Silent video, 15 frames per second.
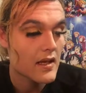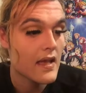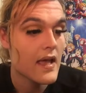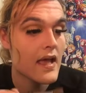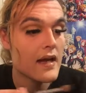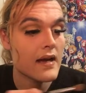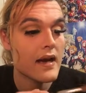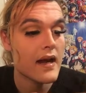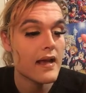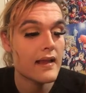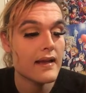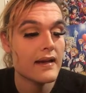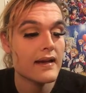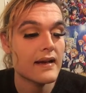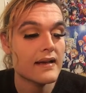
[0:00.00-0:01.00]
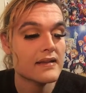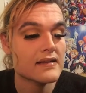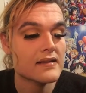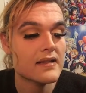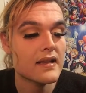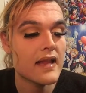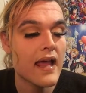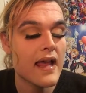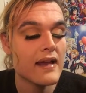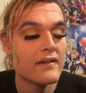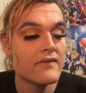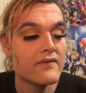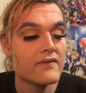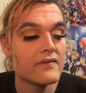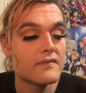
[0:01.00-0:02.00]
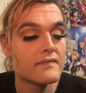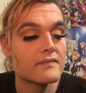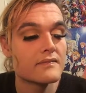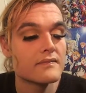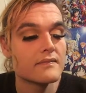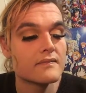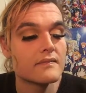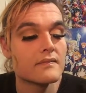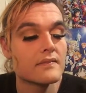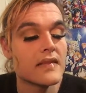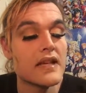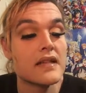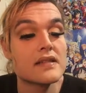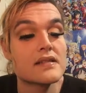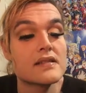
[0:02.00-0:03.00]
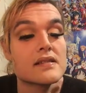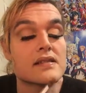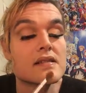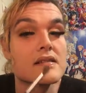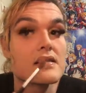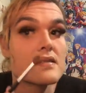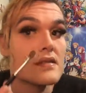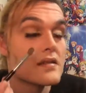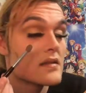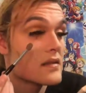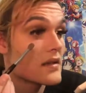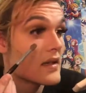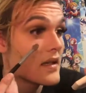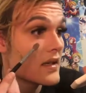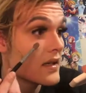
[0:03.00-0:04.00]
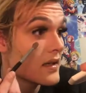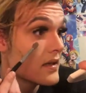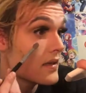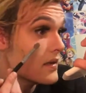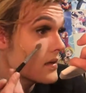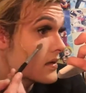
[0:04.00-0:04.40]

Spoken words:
And highlighting is life. It's key.